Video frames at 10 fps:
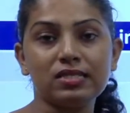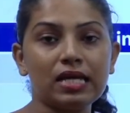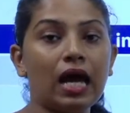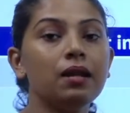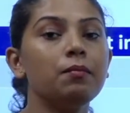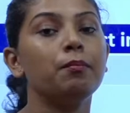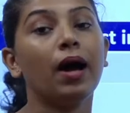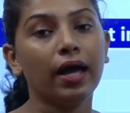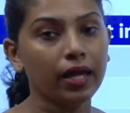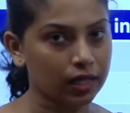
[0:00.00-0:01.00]
done
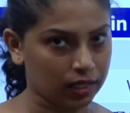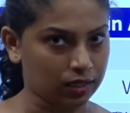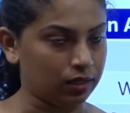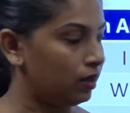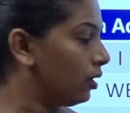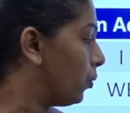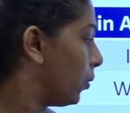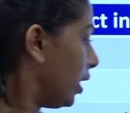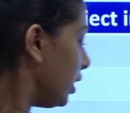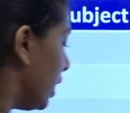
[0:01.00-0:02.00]
by her, right?